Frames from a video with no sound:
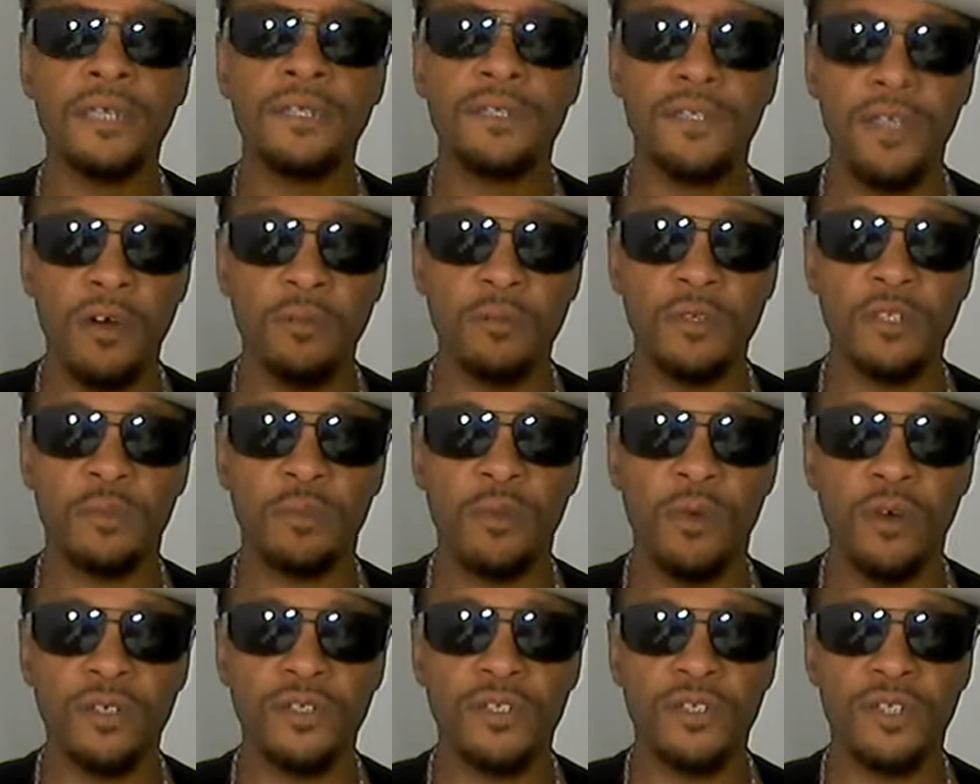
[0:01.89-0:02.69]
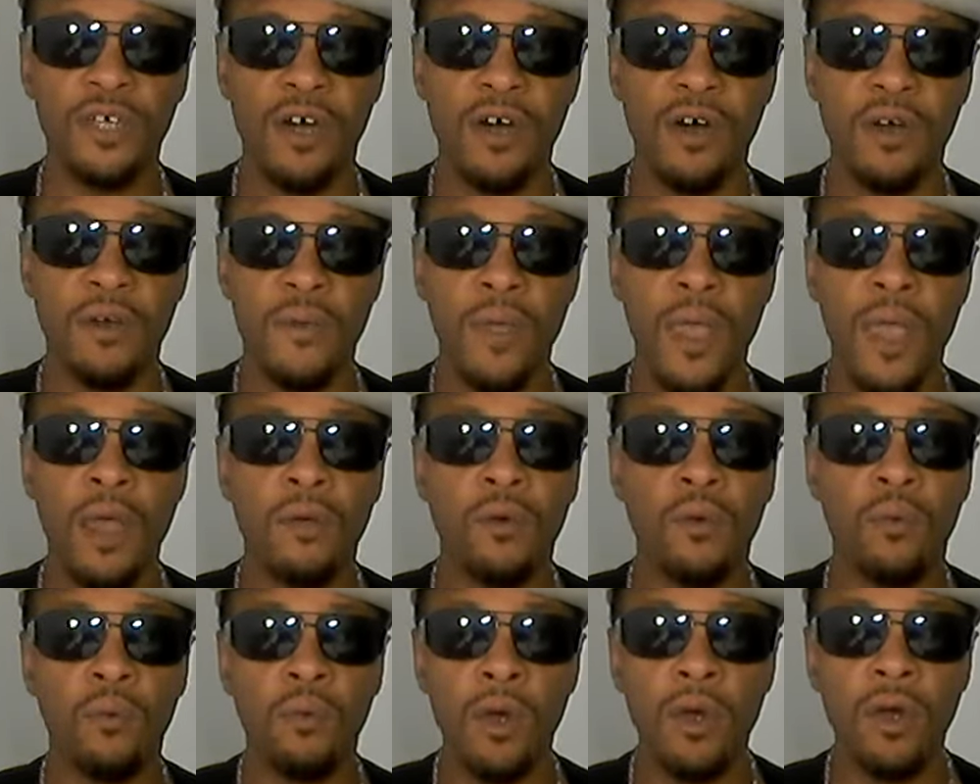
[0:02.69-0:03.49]
Doma Sports Talk
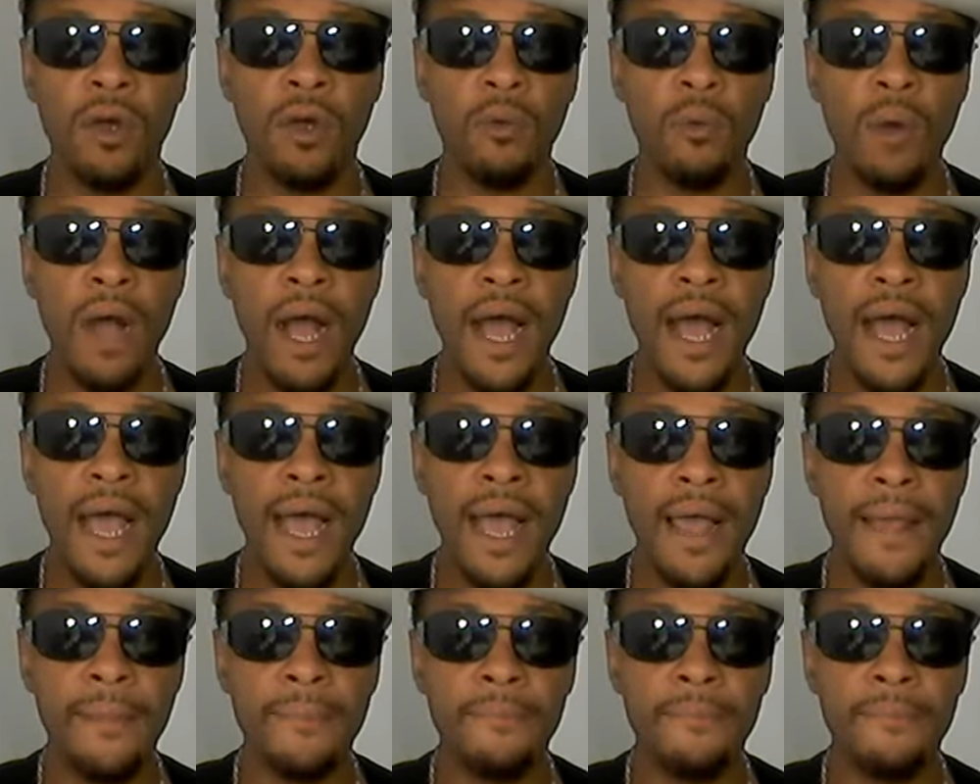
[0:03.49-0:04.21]
worldwide